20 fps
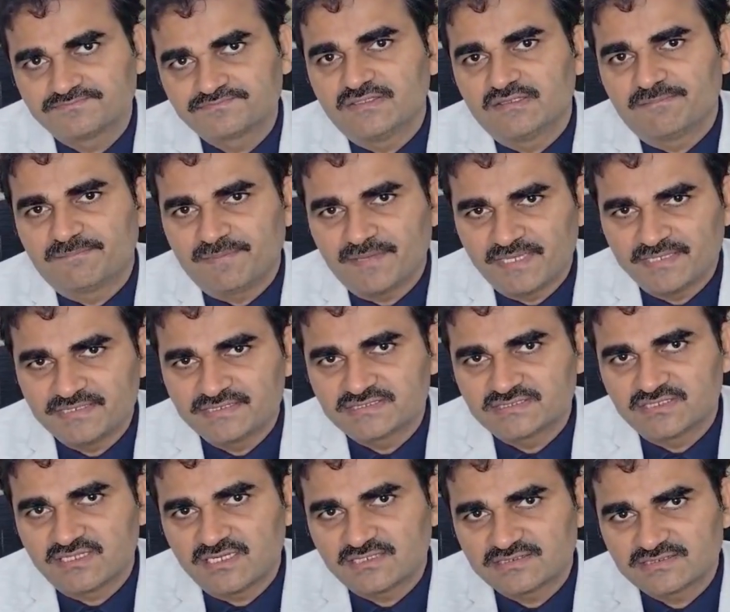If the pain is
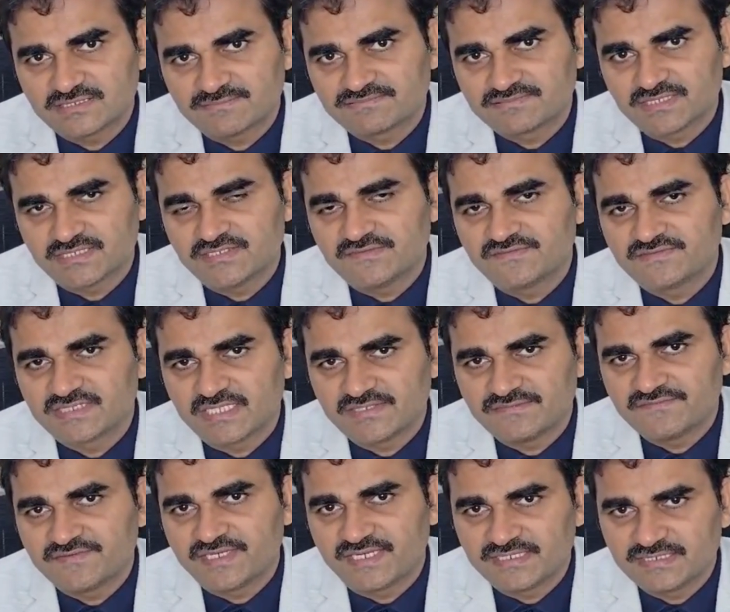not subsiding with
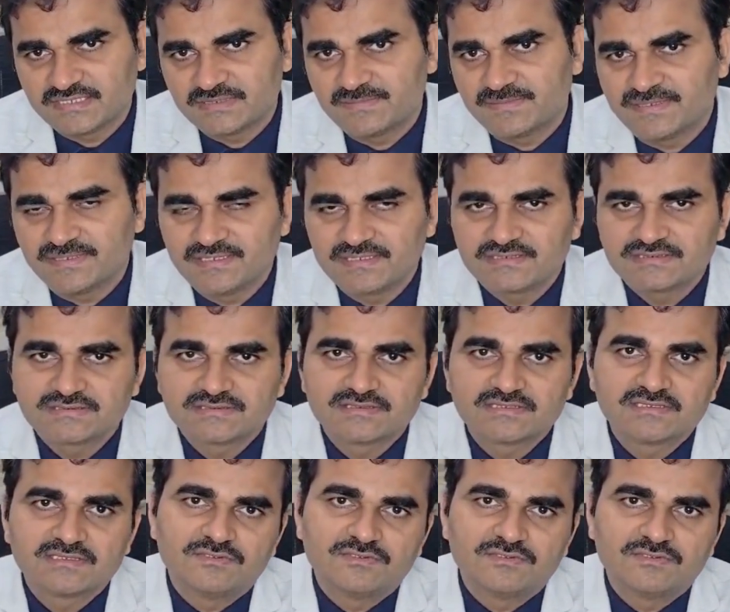IV antibiotics,